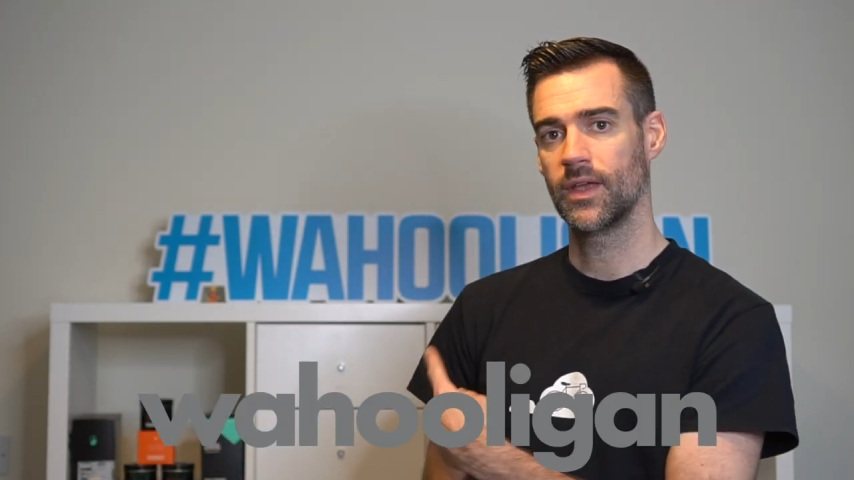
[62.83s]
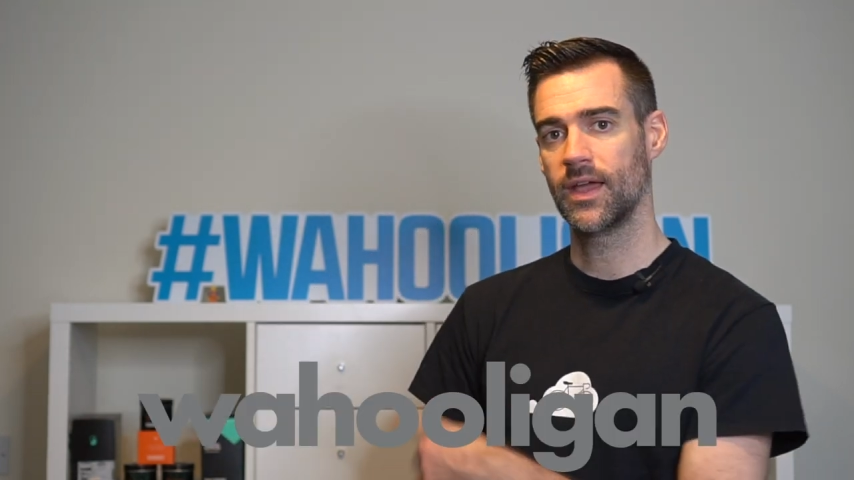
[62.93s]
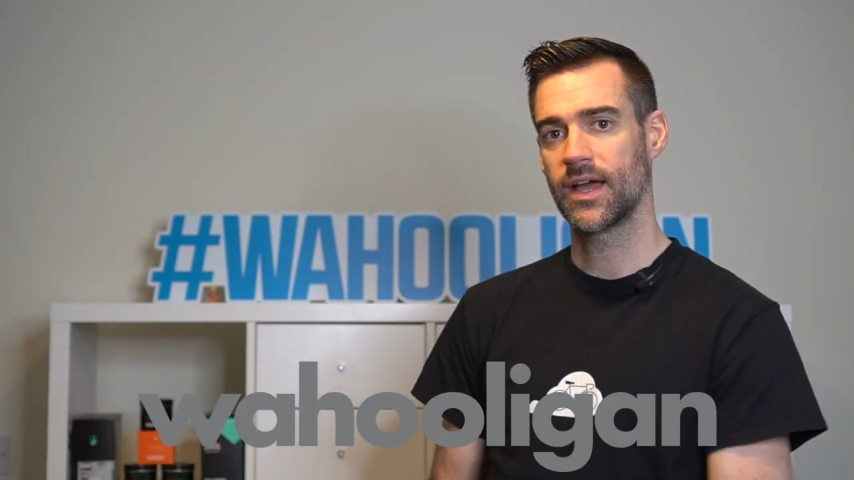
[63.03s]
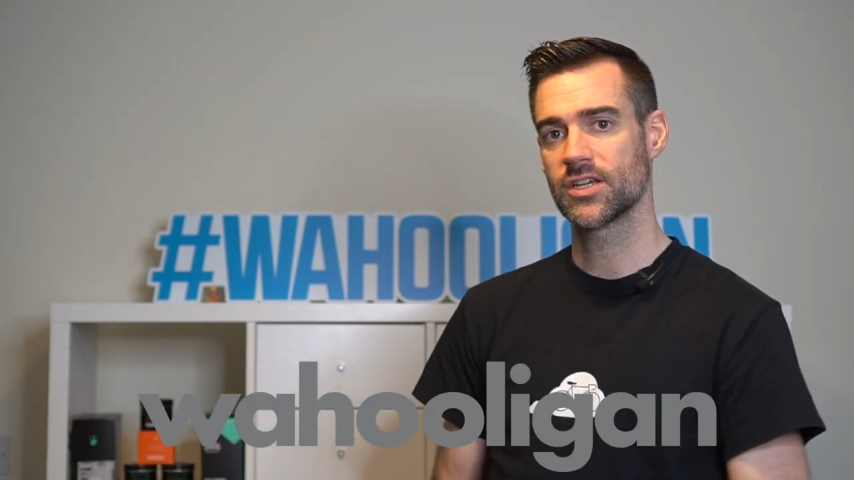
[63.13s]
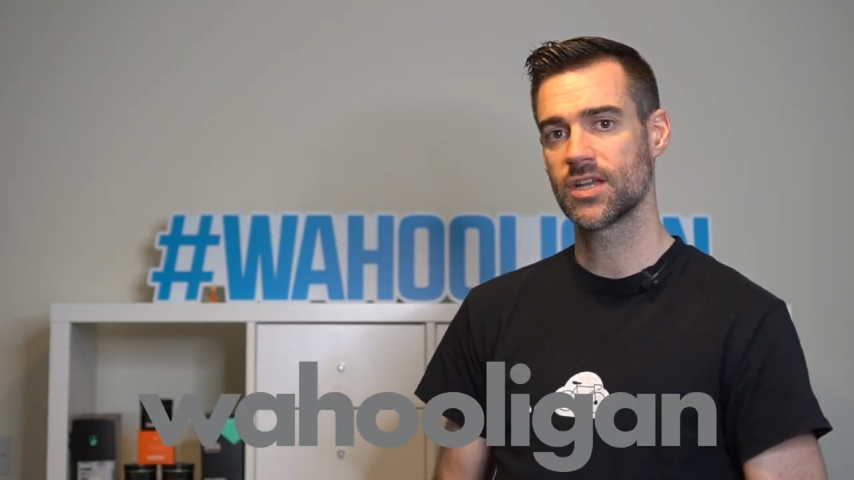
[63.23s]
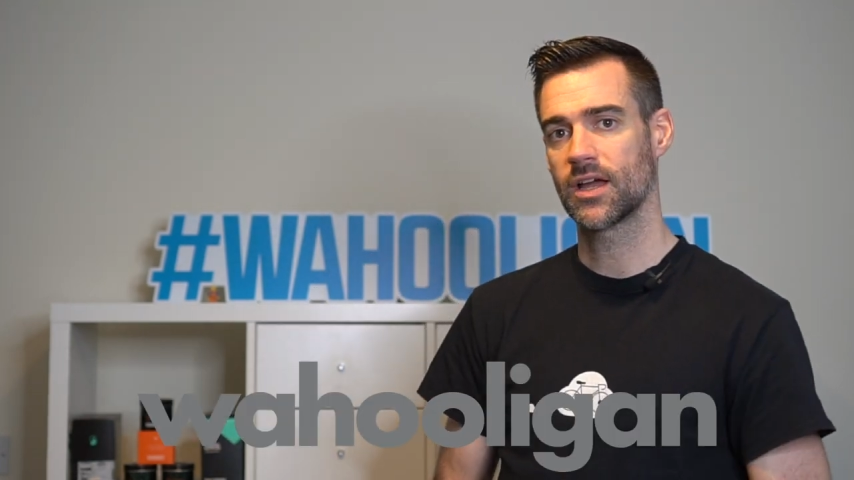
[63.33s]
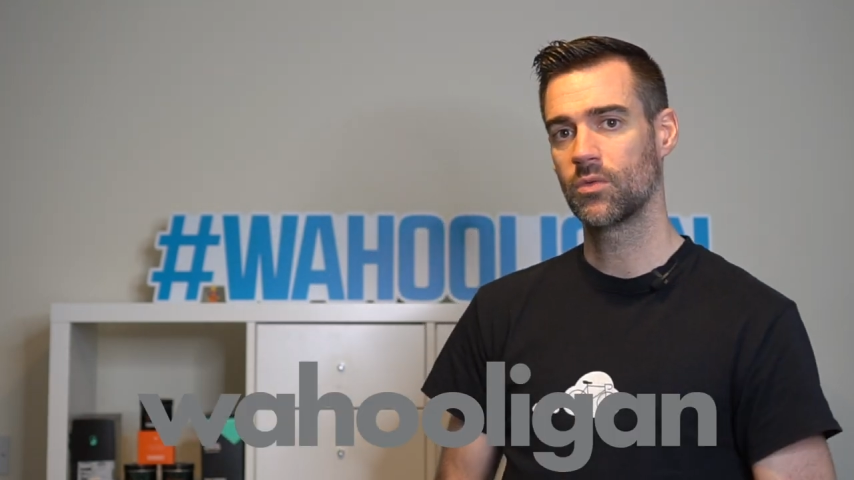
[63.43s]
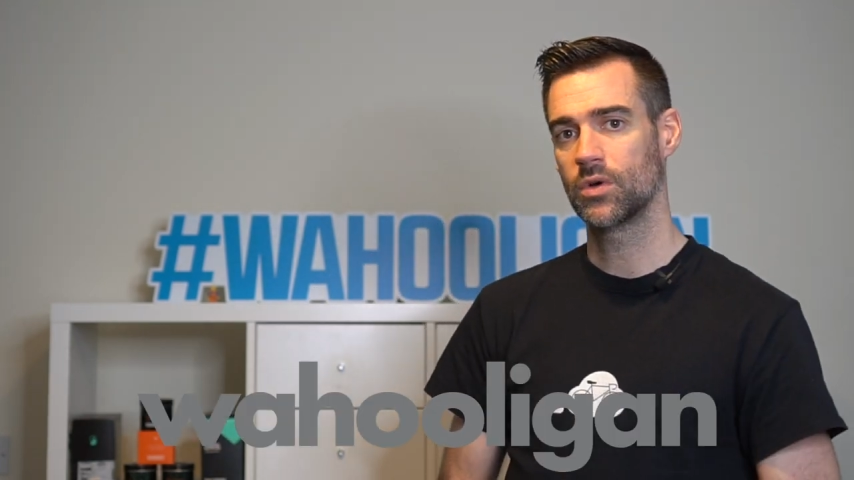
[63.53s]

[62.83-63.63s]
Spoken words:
a hashtag